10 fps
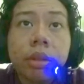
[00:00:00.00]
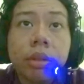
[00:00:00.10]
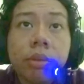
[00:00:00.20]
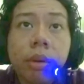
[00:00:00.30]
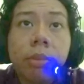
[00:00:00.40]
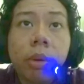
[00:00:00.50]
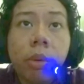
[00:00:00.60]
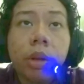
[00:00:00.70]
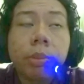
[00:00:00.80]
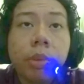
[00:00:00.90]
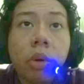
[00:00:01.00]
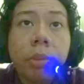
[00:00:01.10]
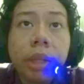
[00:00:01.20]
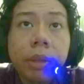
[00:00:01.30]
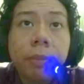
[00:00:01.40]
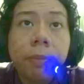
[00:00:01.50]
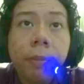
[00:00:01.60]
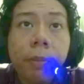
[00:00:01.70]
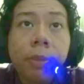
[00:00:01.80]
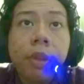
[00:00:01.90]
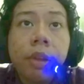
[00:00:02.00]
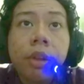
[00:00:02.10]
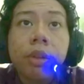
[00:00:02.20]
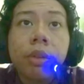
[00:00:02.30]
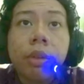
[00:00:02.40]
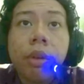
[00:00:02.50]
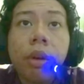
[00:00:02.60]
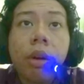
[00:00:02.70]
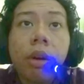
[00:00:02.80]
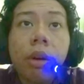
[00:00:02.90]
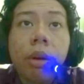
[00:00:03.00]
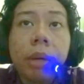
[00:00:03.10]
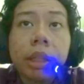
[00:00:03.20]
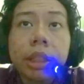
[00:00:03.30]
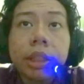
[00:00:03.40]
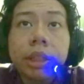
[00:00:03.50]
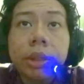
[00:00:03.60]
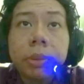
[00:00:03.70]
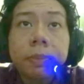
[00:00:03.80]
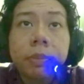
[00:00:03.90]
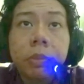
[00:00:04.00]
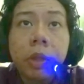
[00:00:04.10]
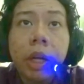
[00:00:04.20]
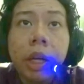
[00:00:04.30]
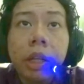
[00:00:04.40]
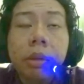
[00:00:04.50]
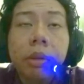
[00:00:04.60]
from the word bromine, so magnesium, then